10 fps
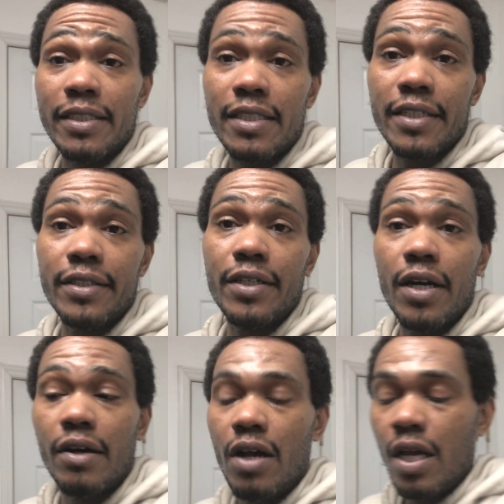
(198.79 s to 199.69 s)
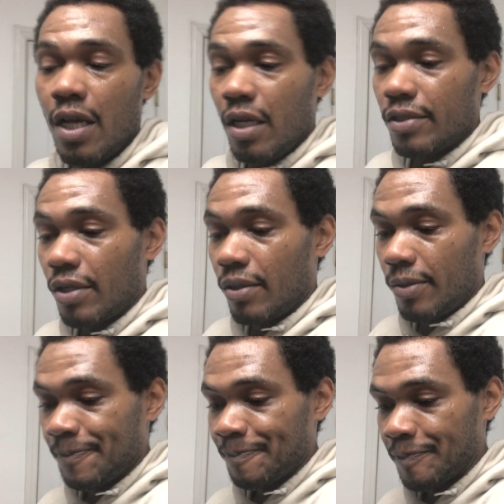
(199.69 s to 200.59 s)
There you go. So
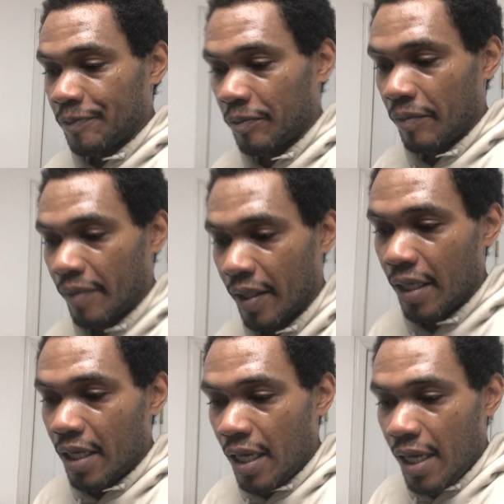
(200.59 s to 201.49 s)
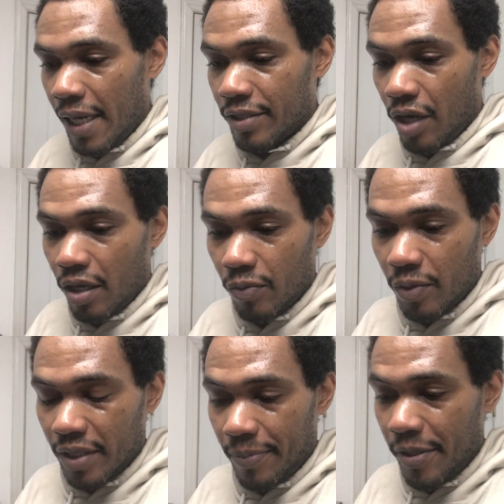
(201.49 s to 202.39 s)
it's all
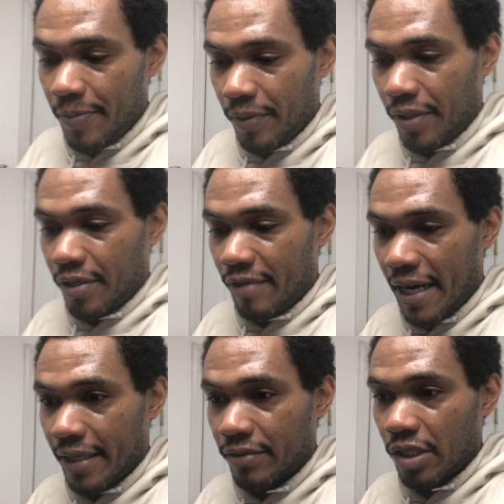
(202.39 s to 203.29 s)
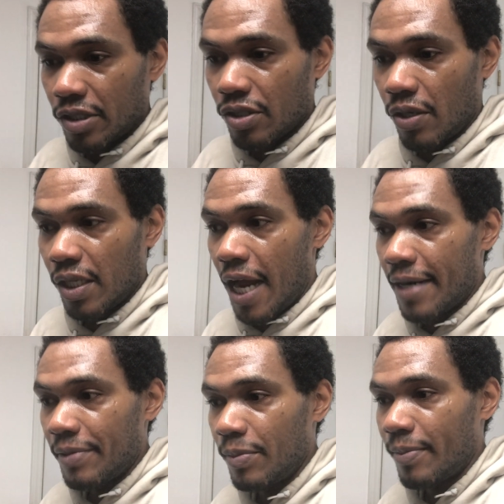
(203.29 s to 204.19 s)
with the people you're around. So a lot of
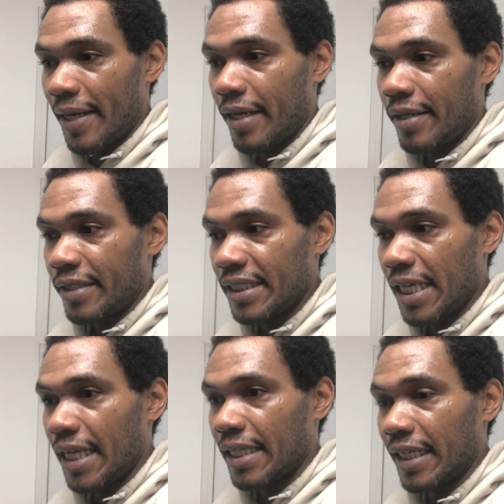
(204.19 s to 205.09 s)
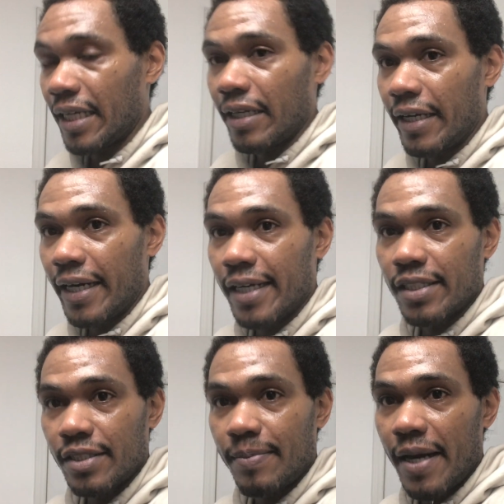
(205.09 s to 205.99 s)
people might not understand, like, oh, Eric,
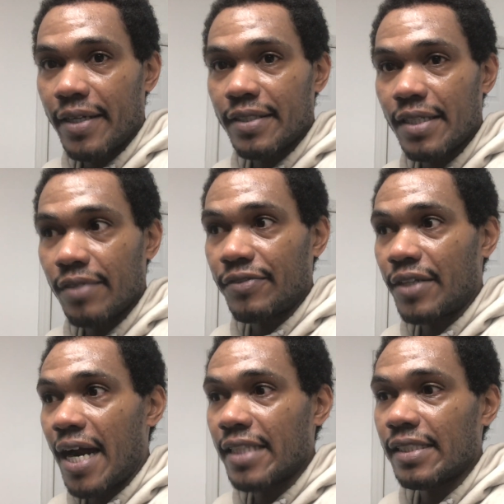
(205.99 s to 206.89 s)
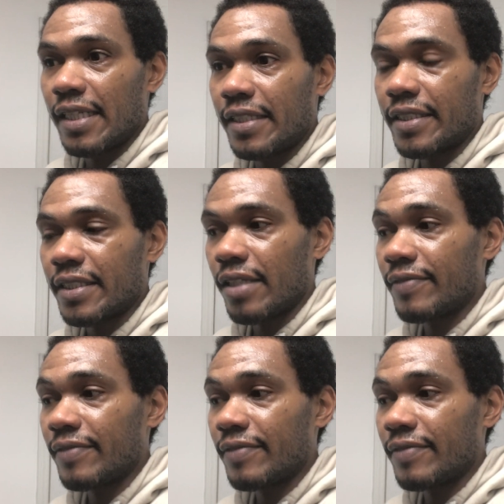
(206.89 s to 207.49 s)
you're by yourself, you're isolating yourself.